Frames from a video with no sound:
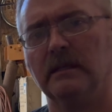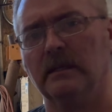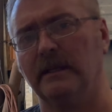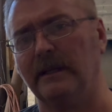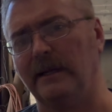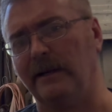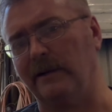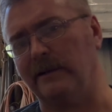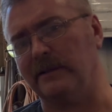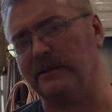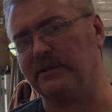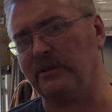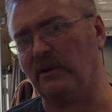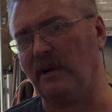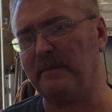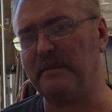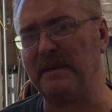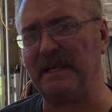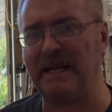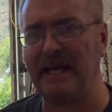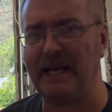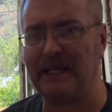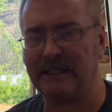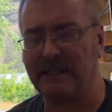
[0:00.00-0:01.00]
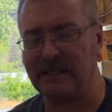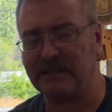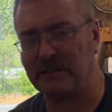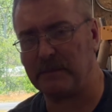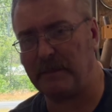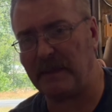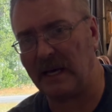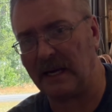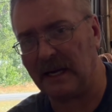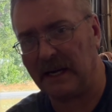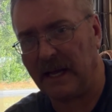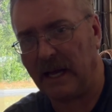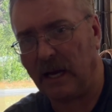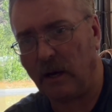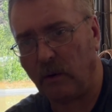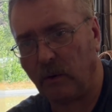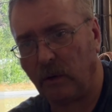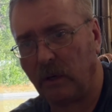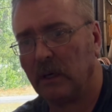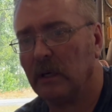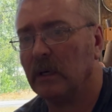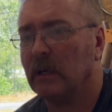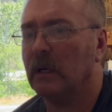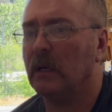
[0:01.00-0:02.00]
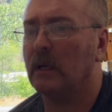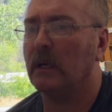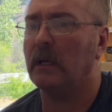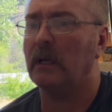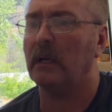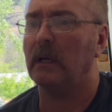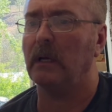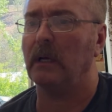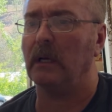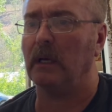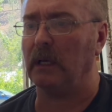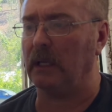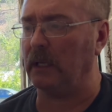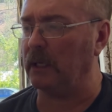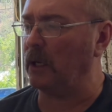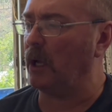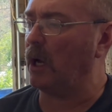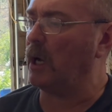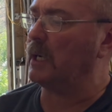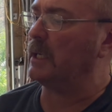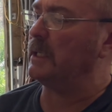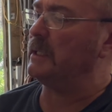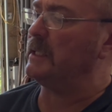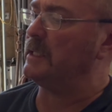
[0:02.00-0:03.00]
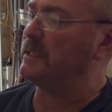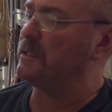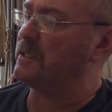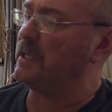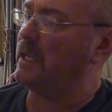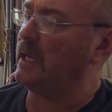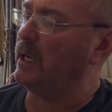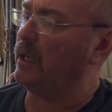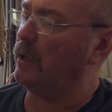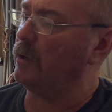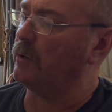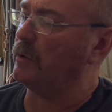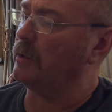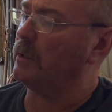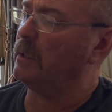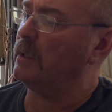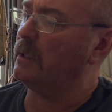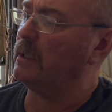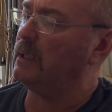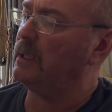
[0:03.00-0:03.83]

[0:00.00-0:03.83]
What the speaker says: There. So I've been at this about an hour, knocking these down.